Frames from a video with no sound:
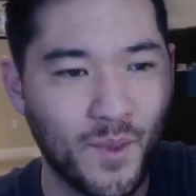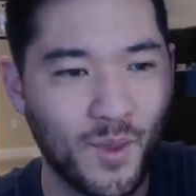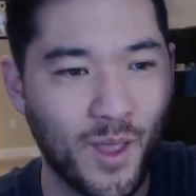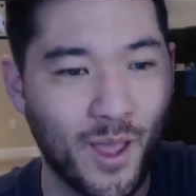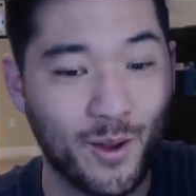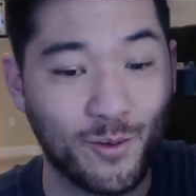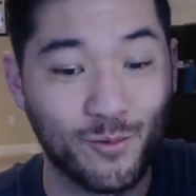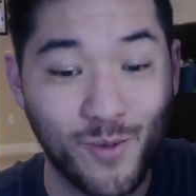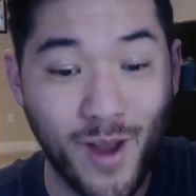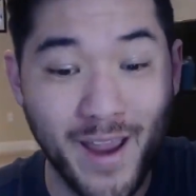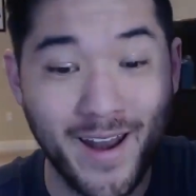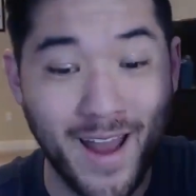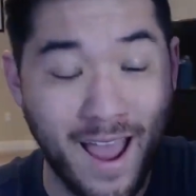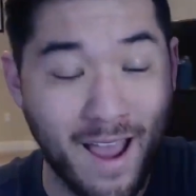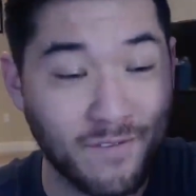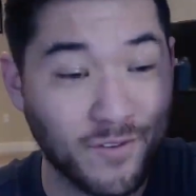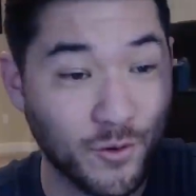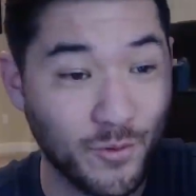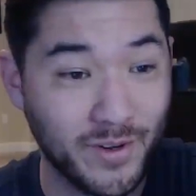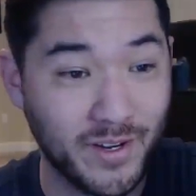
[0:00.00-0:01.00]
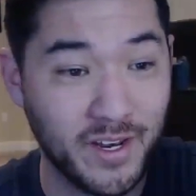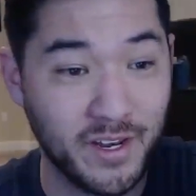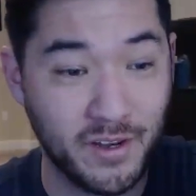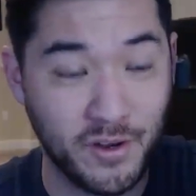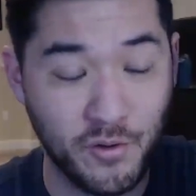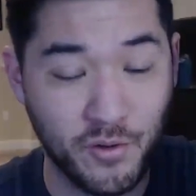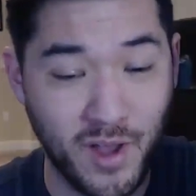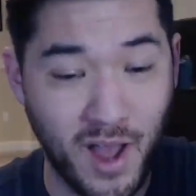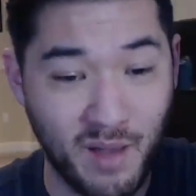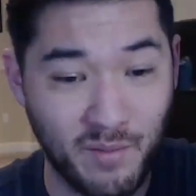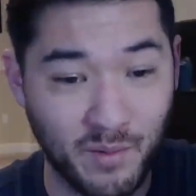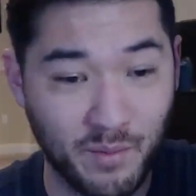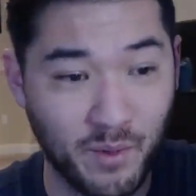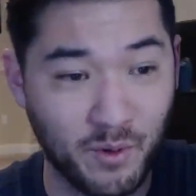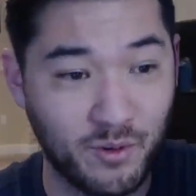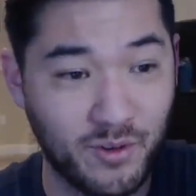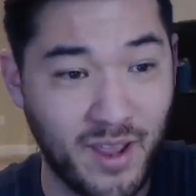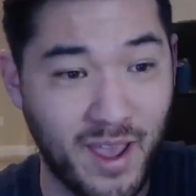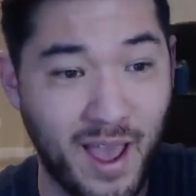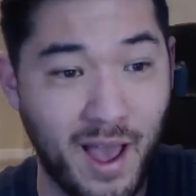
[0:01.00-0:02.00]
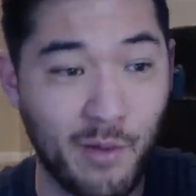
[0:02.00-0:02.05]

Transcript: Like right after we did New Comic Book Day,